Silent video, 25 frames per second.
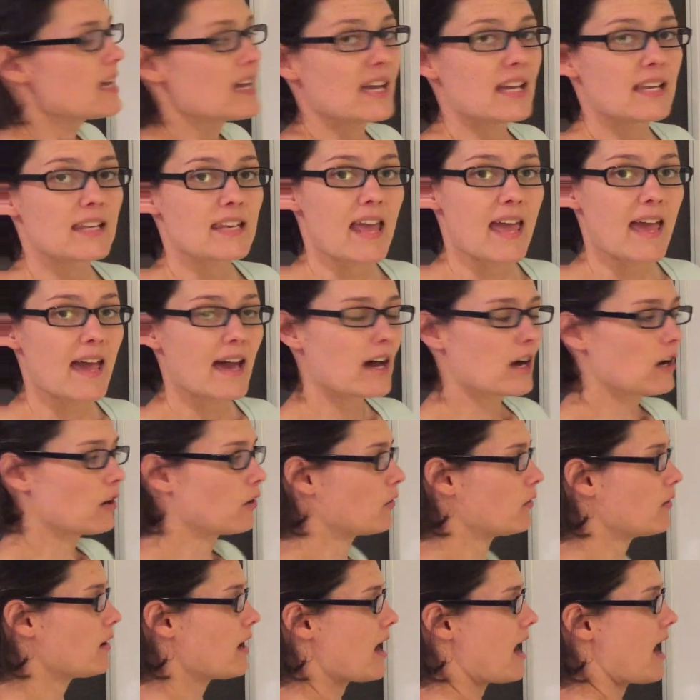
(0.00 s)
And
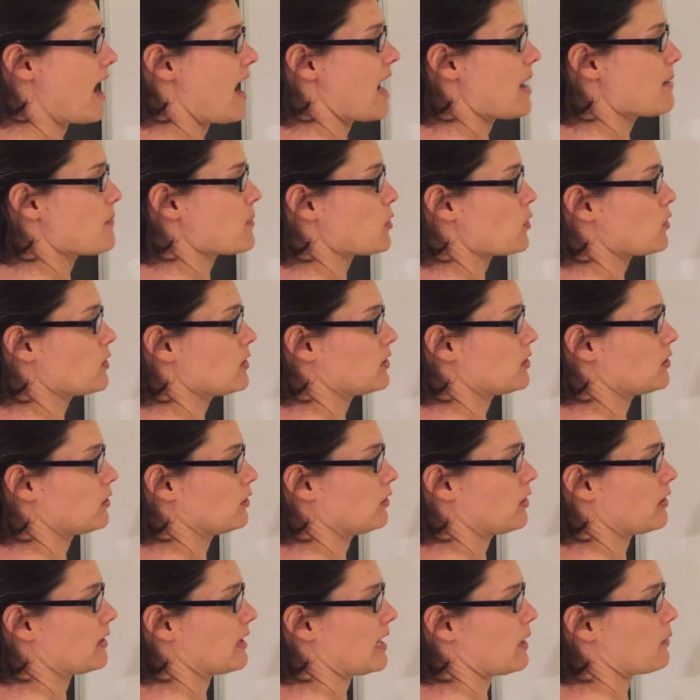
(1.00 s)
now I'm going
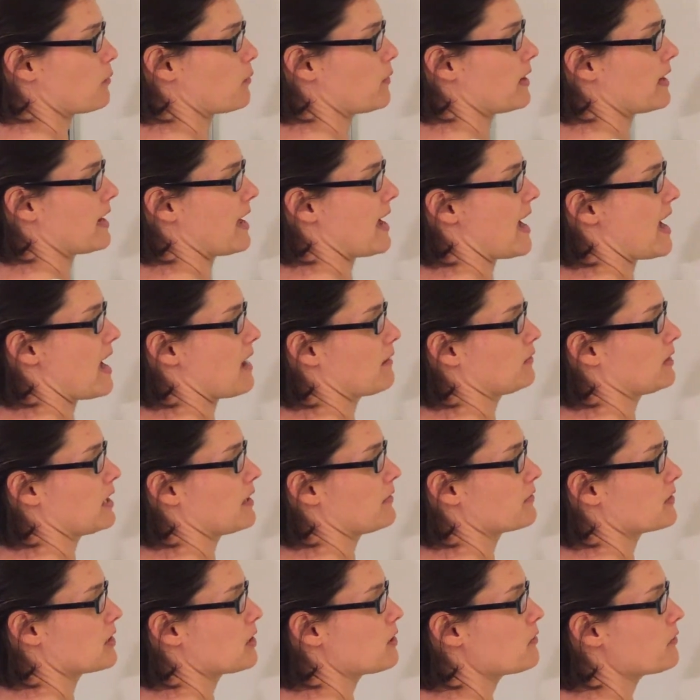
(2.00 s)
to look at what I have
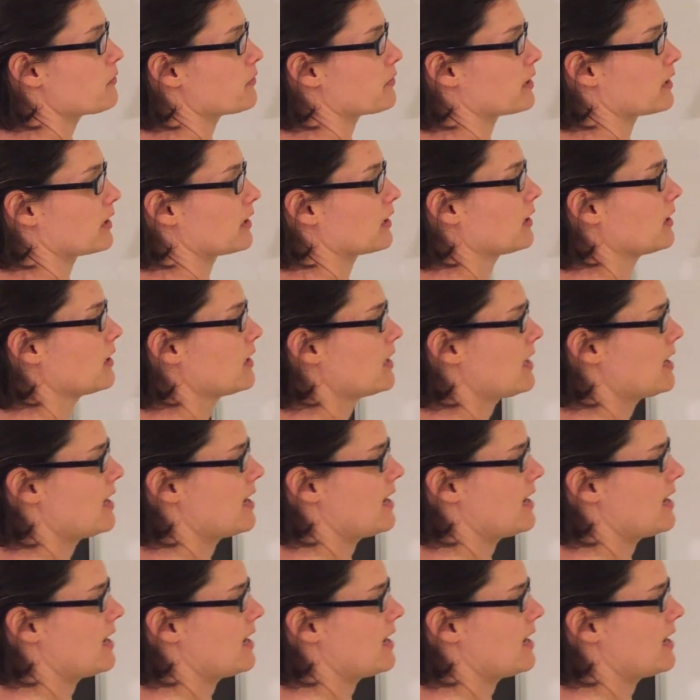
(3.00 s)
left over,